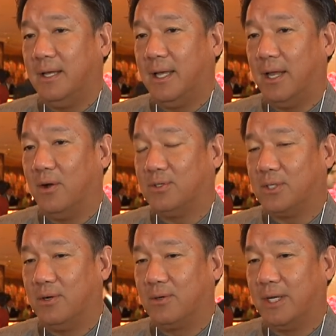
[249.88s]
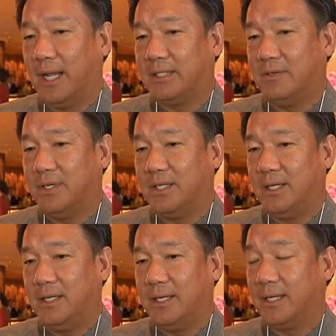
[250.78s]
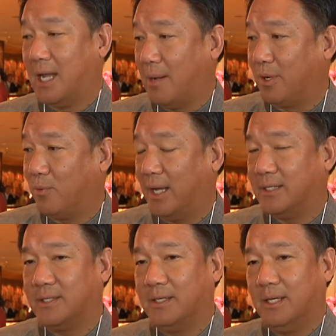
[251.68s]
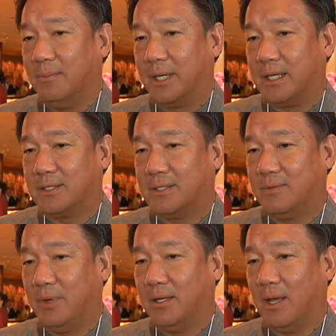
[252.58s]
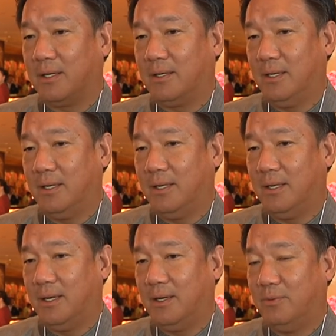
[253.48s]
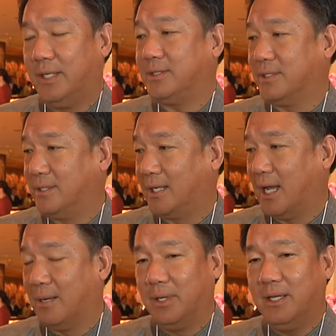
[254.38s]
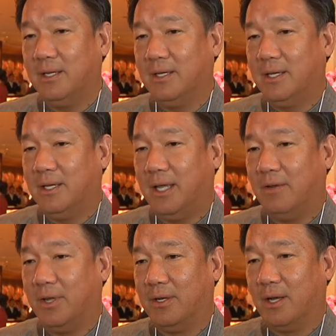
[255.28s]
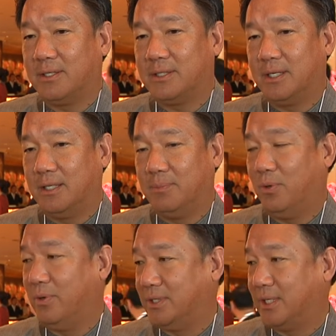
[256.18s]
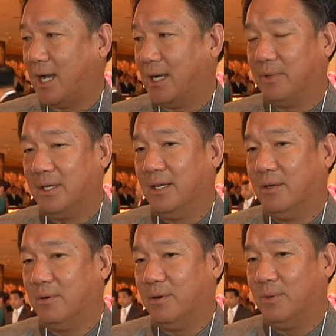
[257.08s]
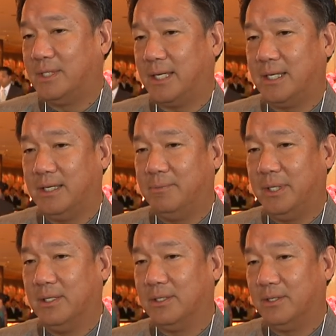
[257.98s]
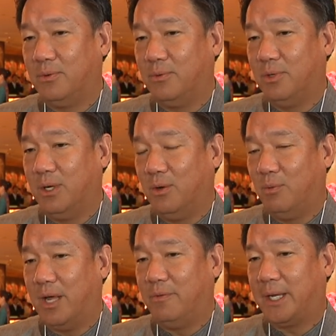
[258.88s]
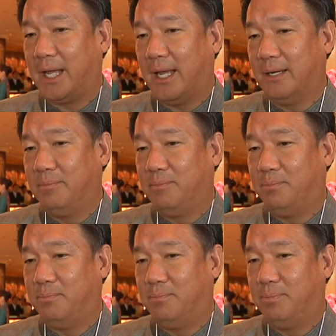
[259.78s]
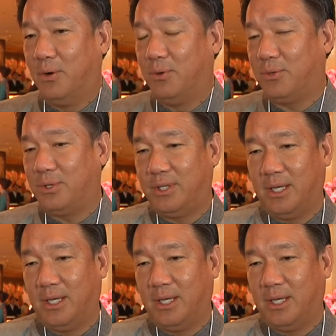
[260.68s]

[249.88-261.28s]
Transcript: and also connectivity economic-wise, because we are not the richest economy and we are not the poorest economy. We sit in the middle where we can both